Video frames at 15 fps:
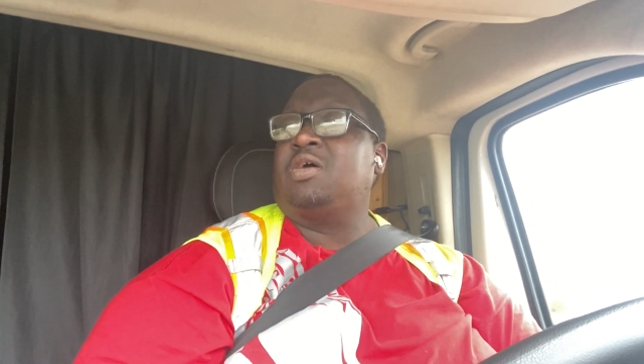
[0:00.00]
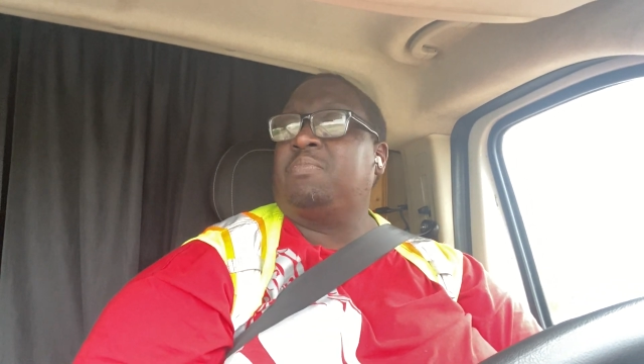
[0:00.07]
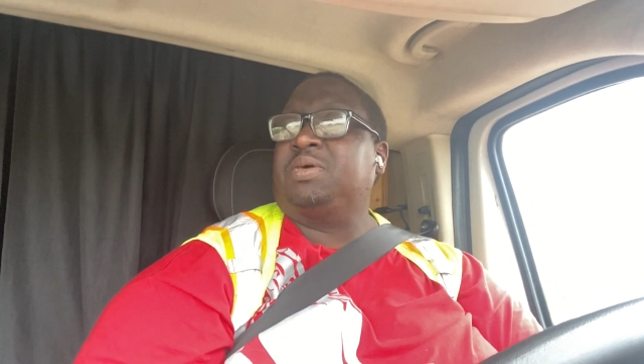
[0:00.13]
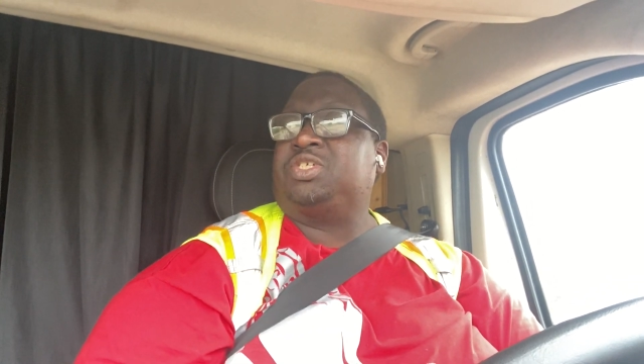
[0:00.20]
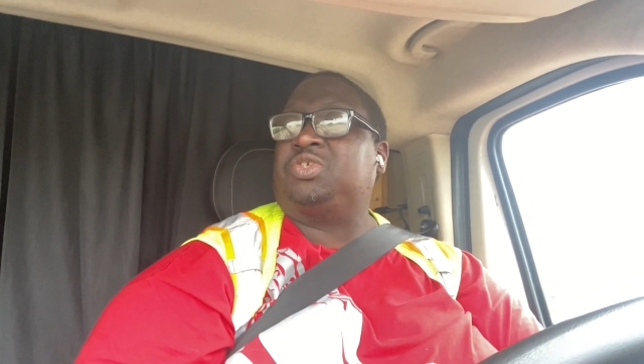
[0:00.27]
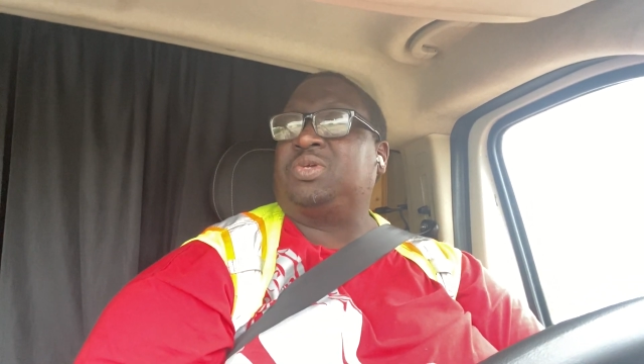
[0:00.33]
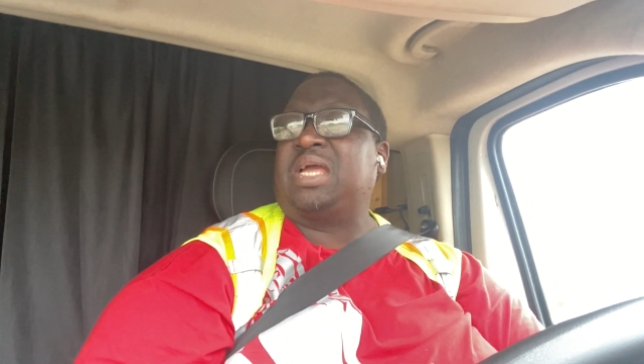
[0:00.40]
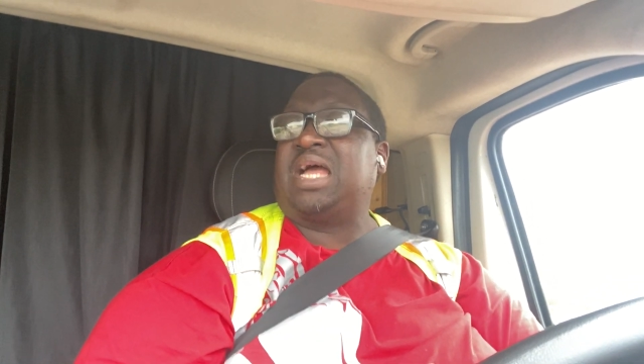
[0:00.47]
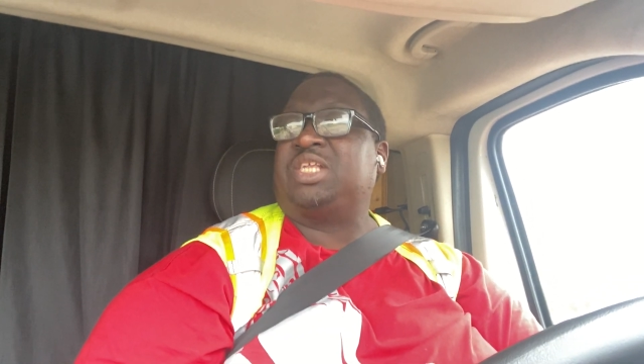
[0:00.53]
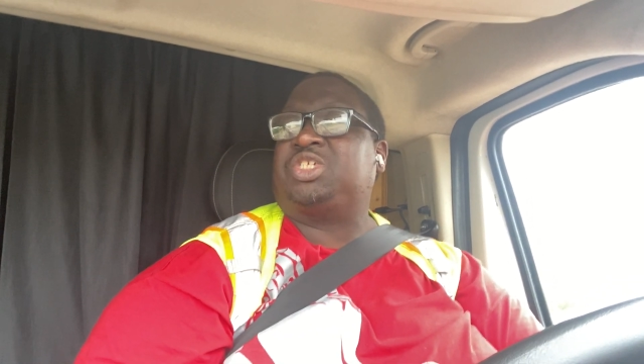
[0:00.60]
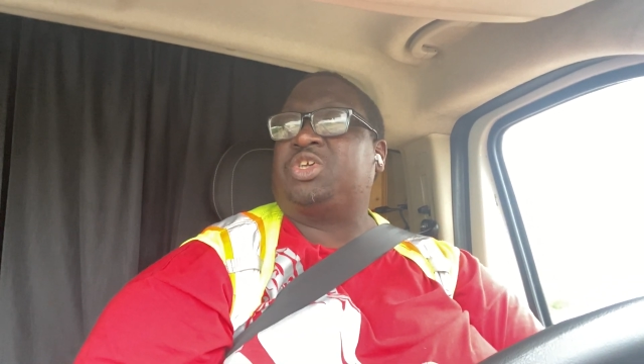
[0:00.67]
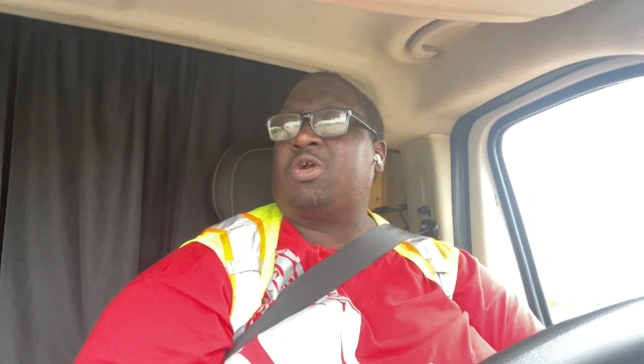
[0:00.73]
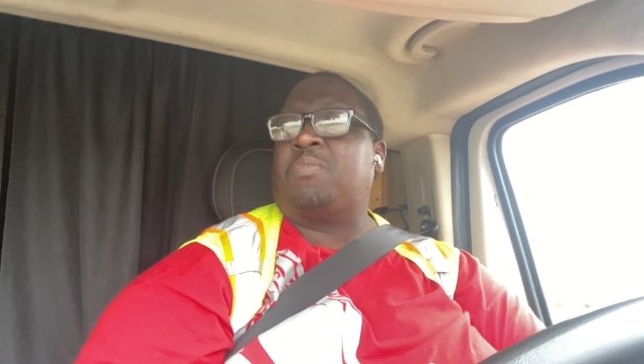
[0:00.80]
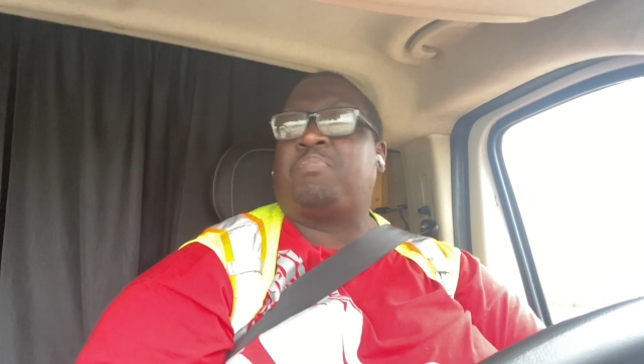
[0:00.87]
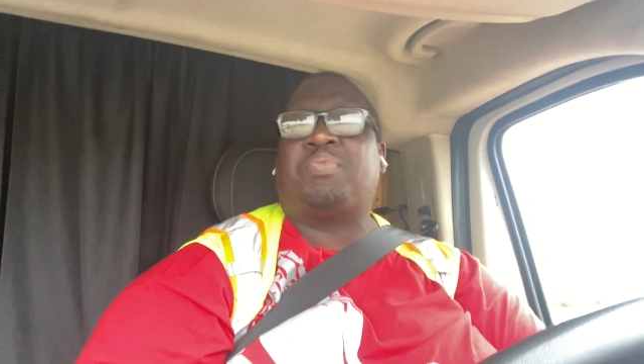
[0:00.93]
but you got
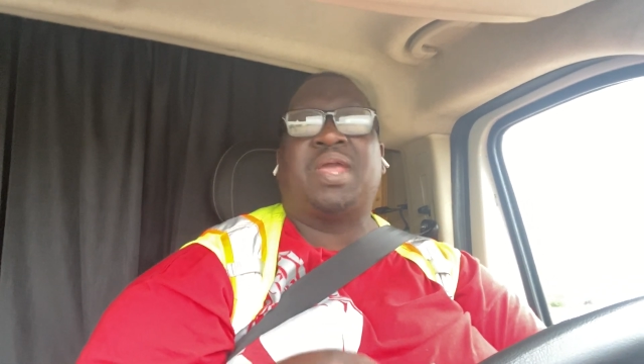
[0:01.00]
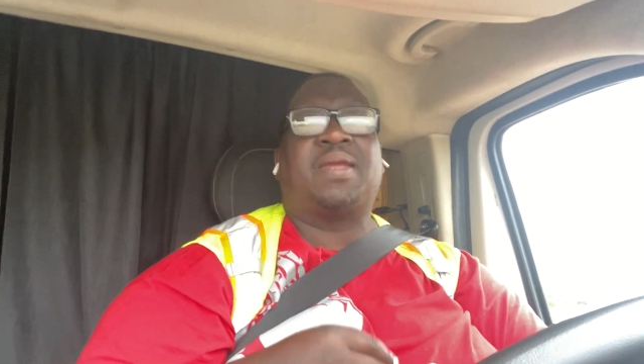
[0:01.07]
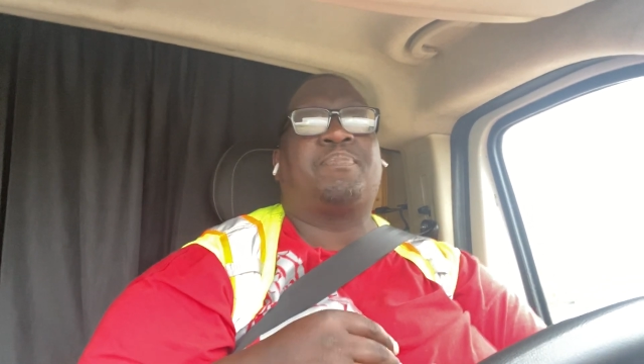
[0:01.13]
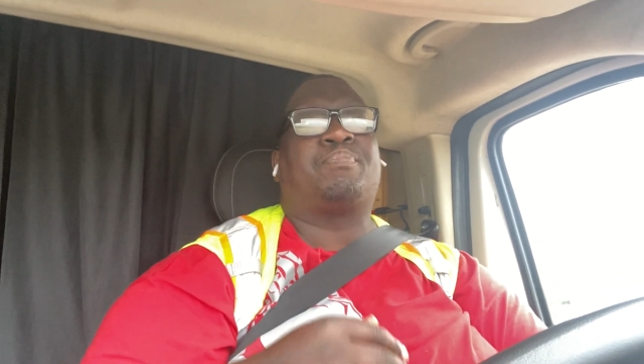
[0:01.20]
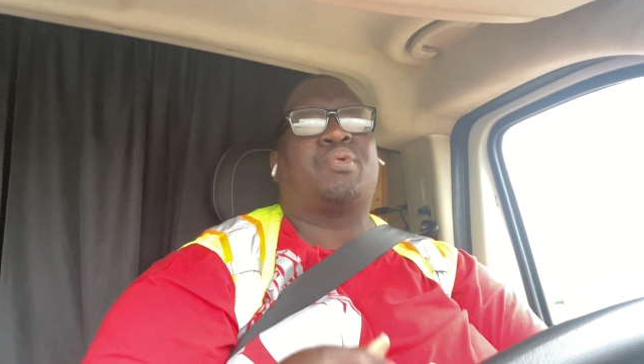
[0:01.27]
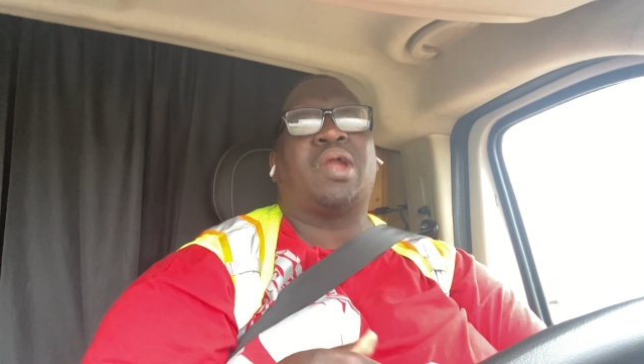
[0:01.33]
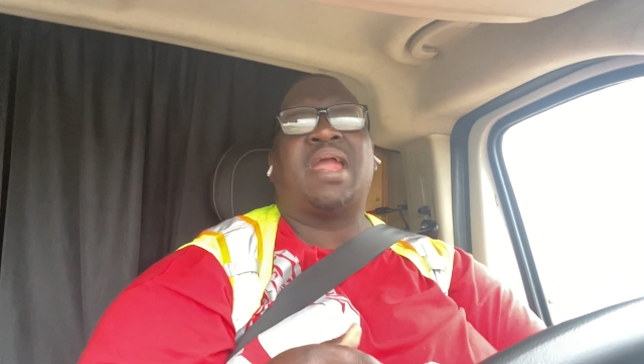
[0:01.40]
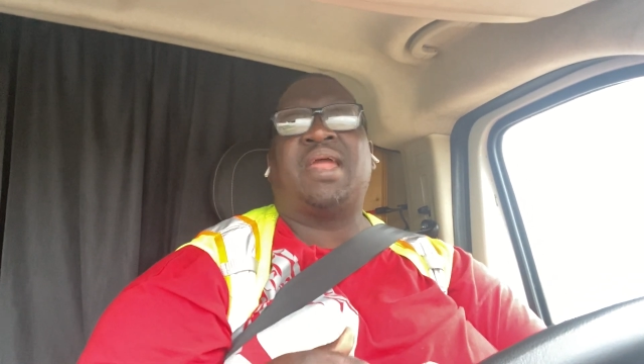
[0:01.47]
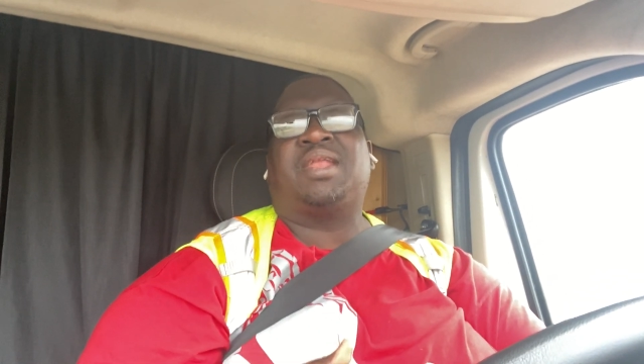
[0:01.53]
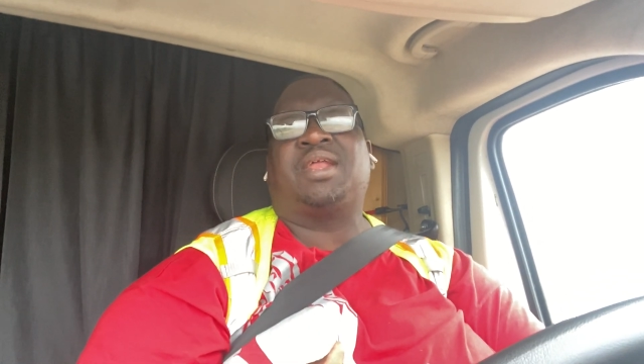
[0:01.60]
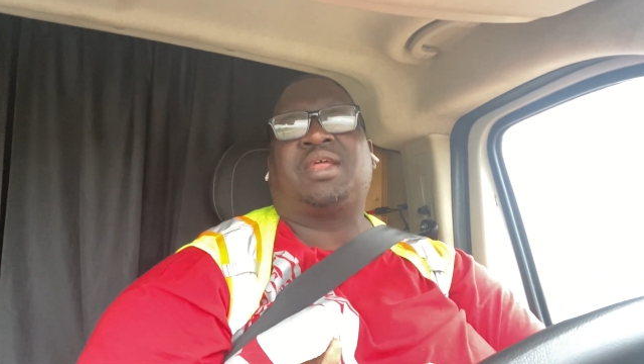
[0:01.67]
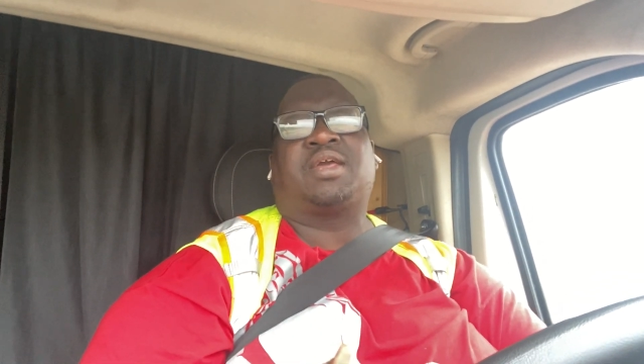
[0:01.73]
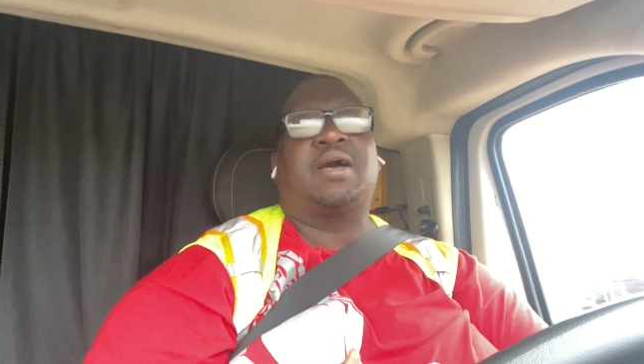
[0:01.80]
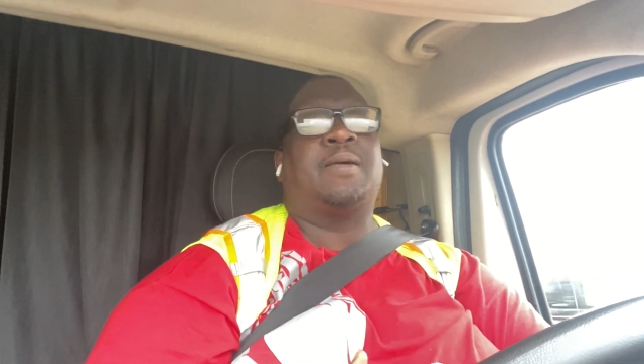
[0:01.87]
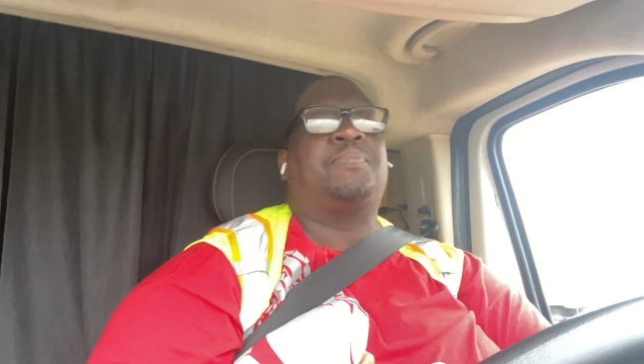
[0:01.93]
your big
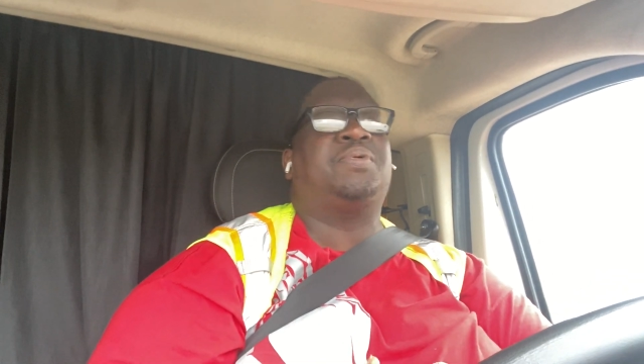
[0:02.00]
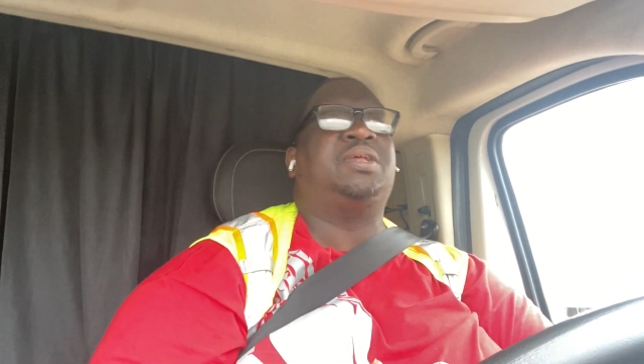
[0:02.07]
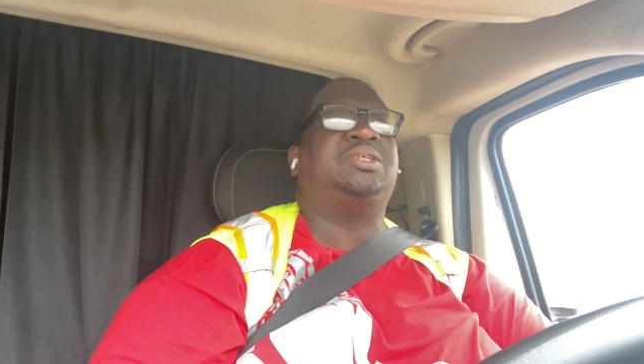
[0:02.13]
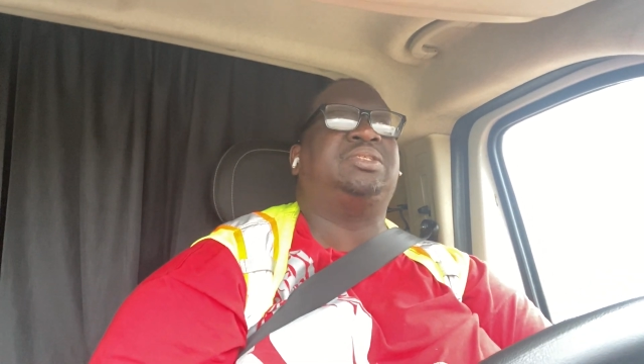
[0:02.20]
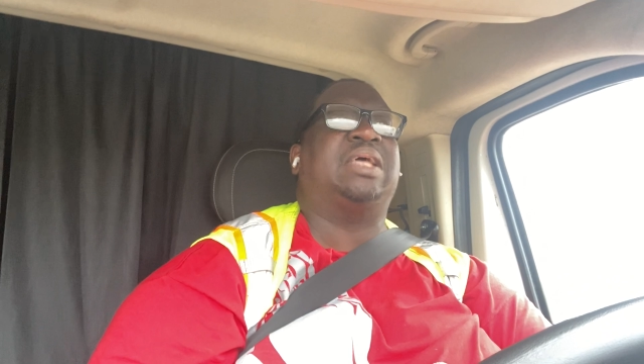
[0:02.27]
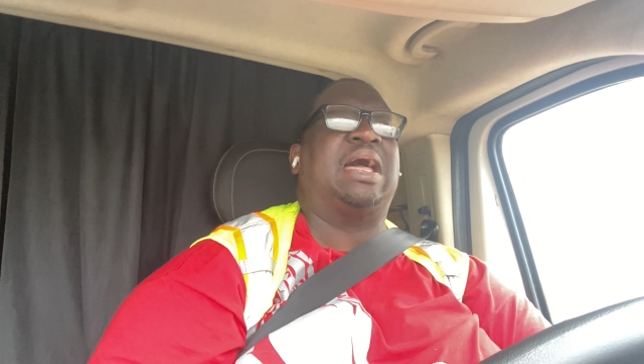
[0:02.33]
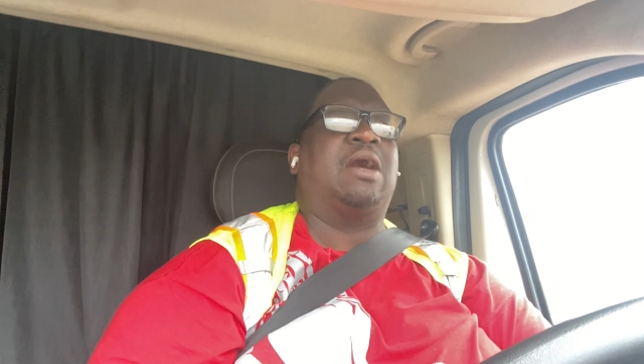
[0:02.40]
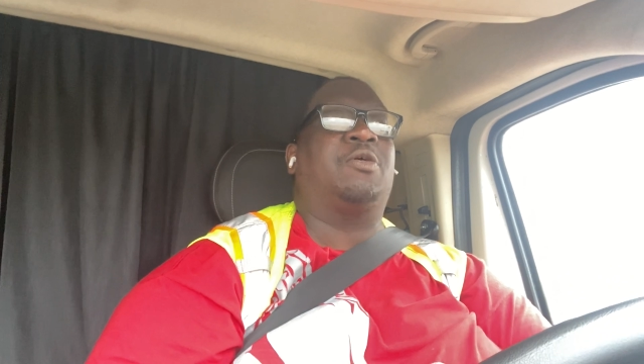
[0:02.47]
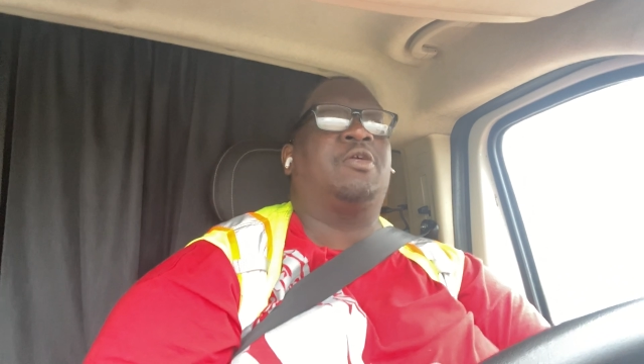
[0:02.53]
branded companies down